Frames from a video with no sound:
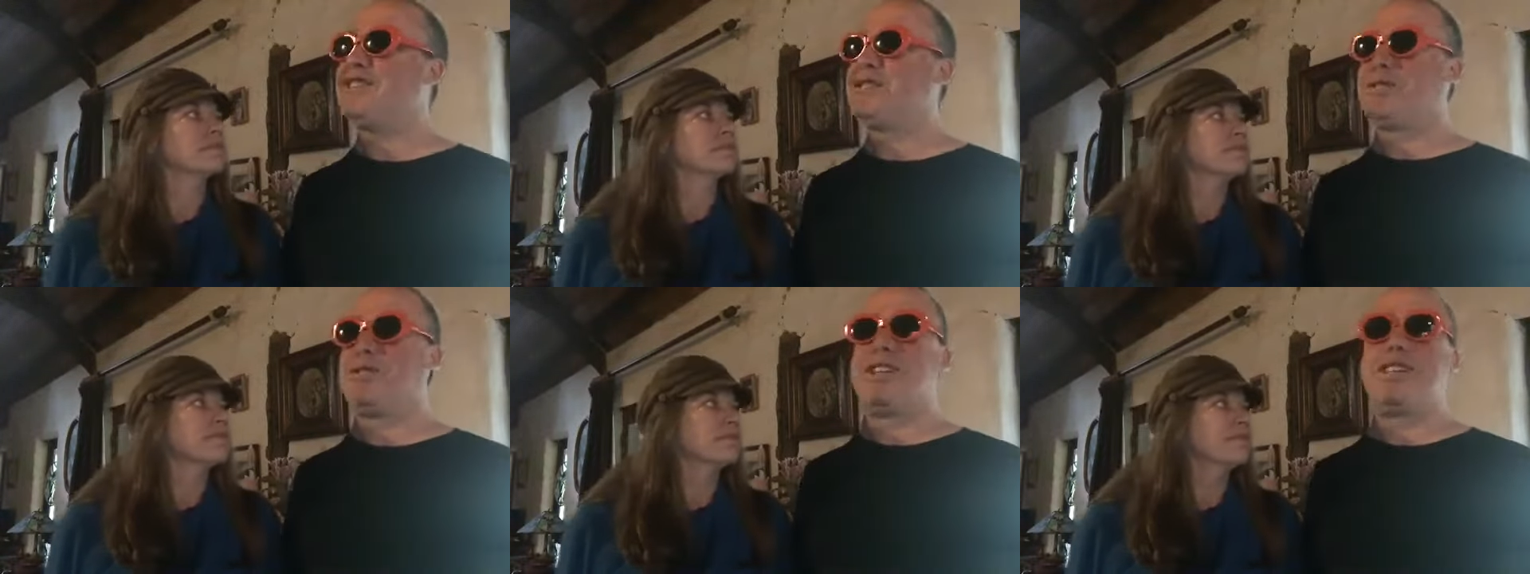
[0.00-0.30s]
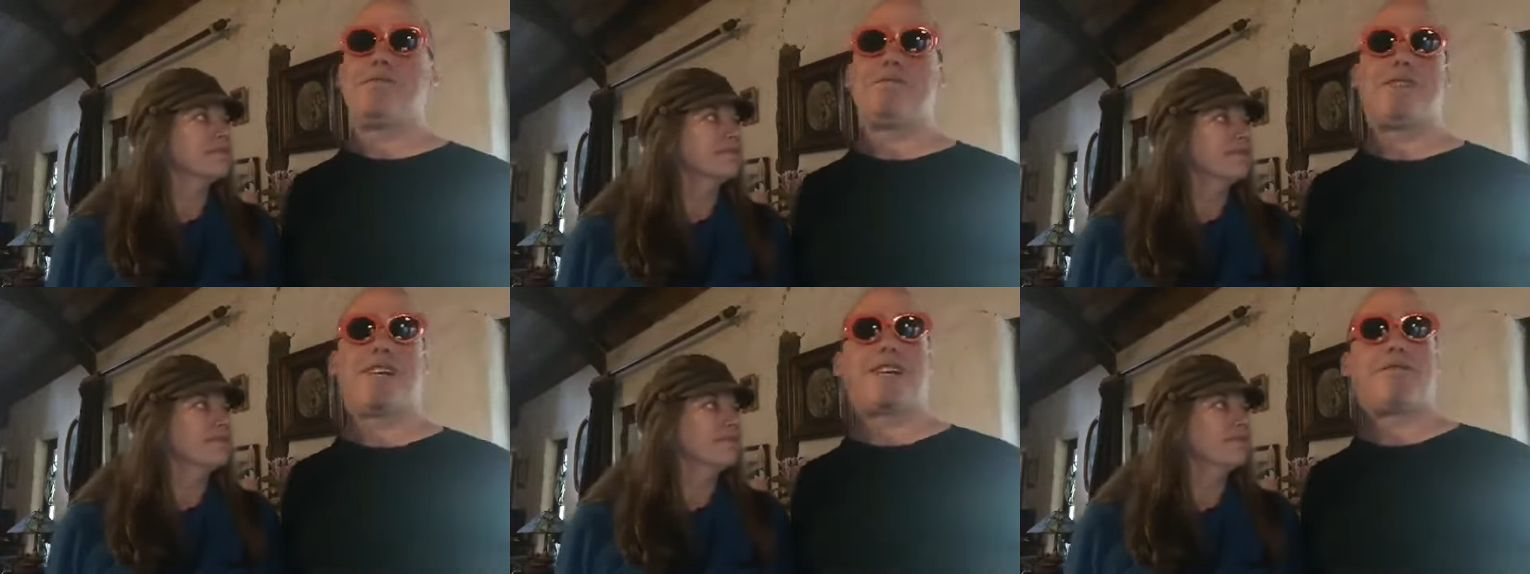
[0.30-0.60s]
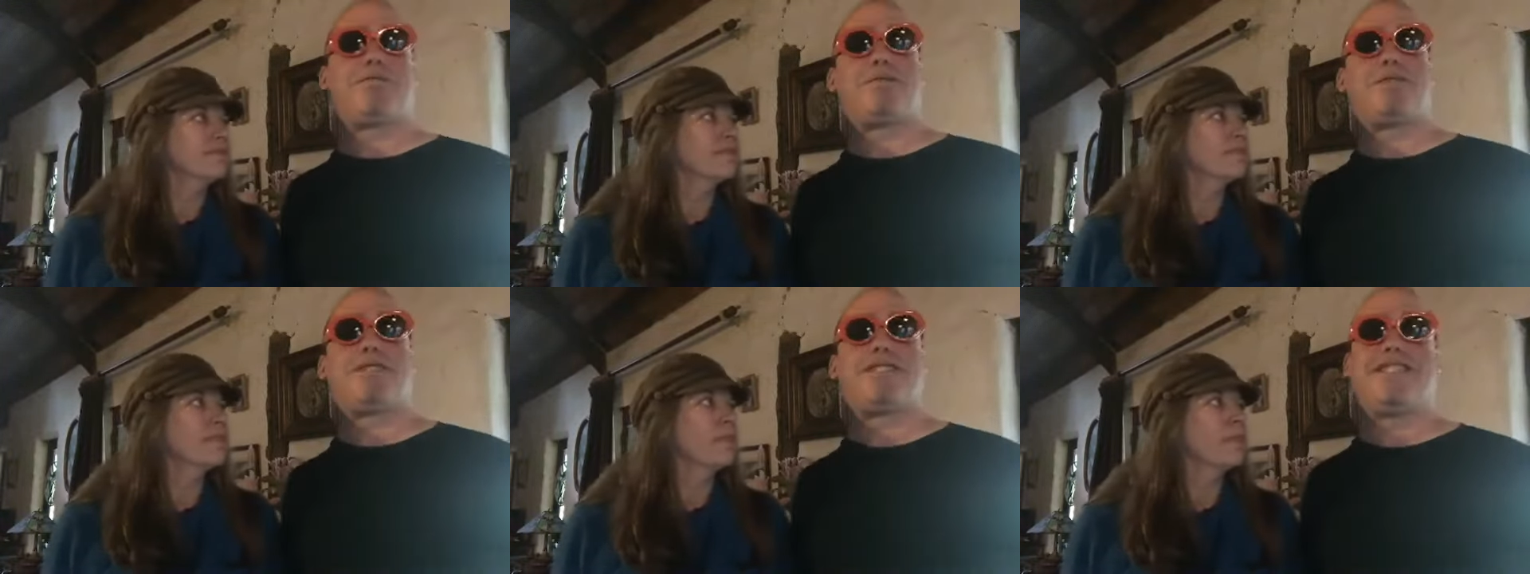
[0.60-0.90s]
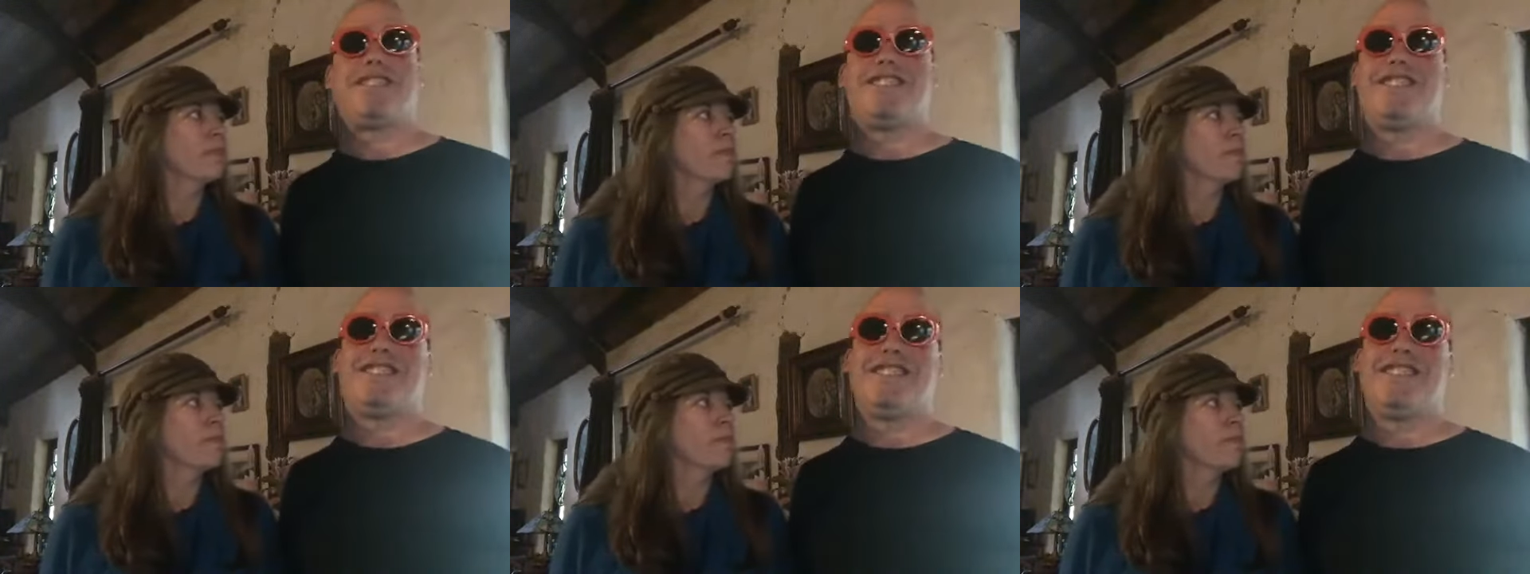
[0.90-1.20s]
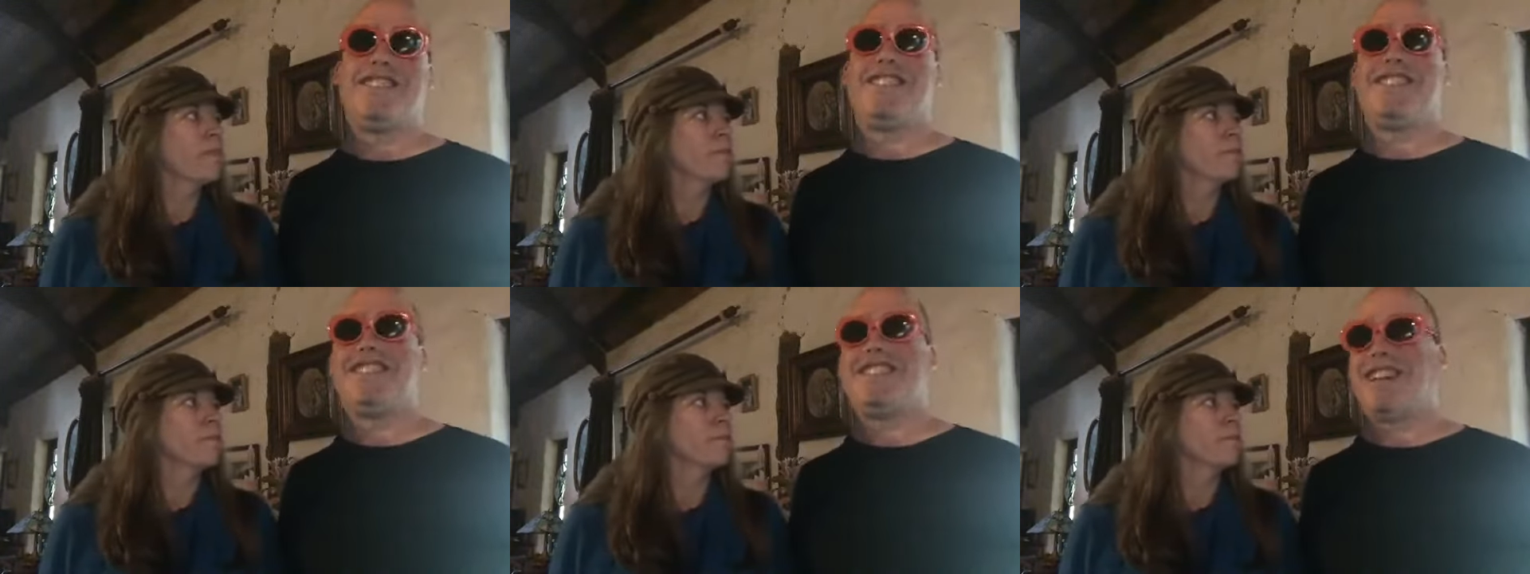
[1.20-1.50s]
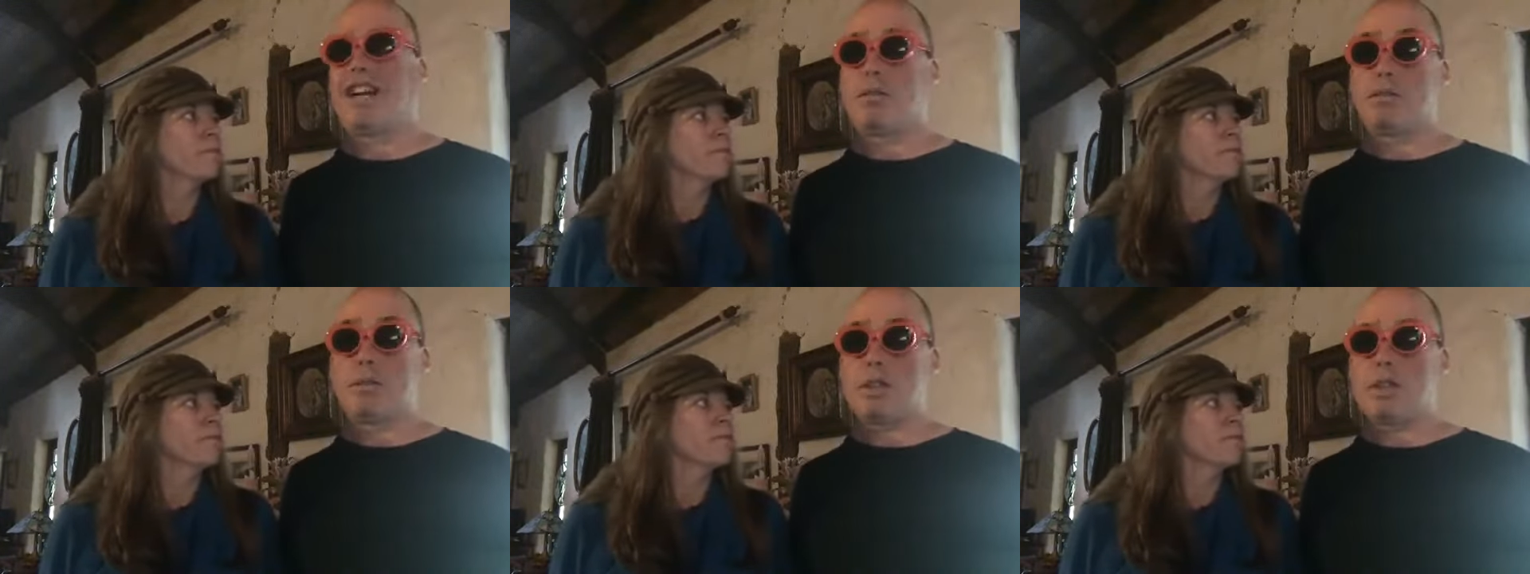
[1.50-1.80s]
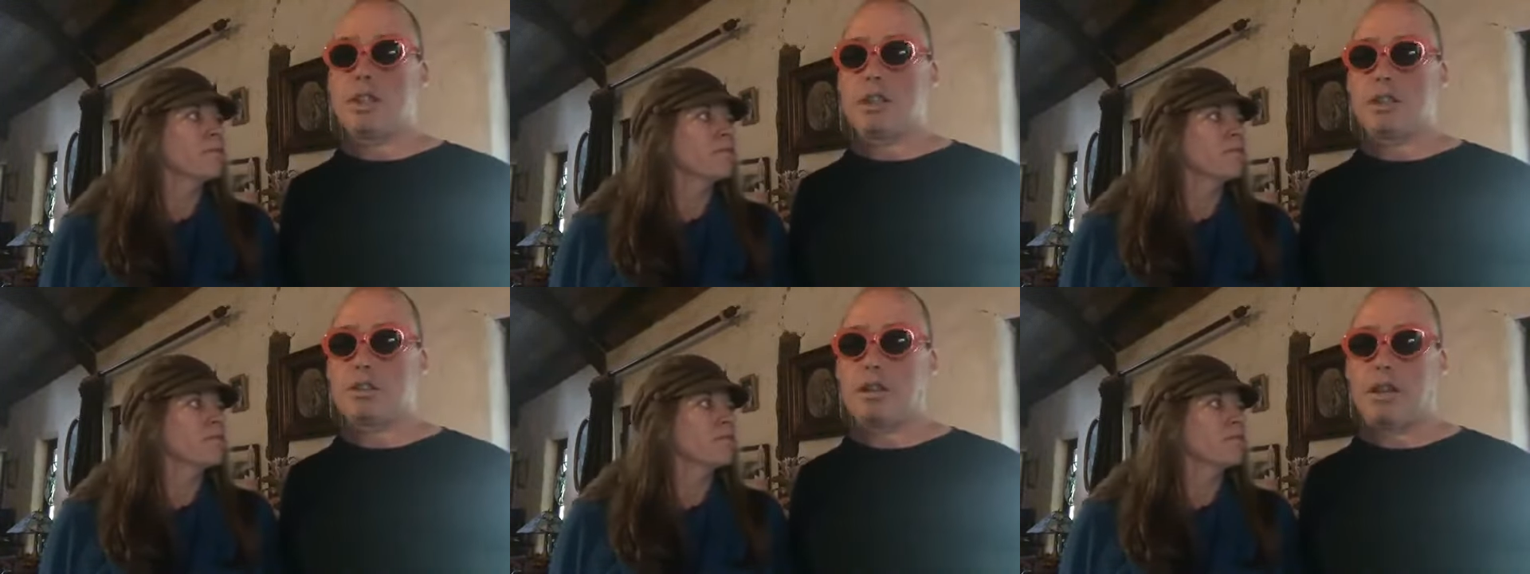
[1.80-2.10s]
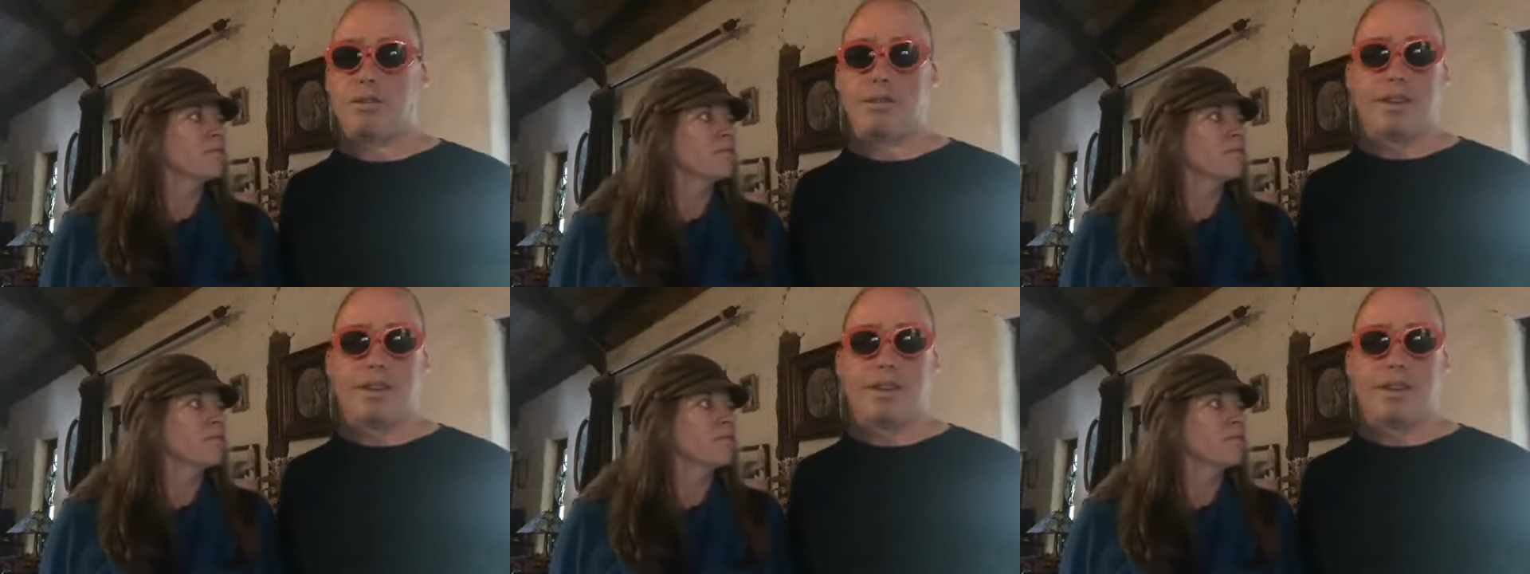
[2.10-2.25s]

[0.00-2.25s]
Speaker 1: 20 black pudding. I wouldn't eat this stuff,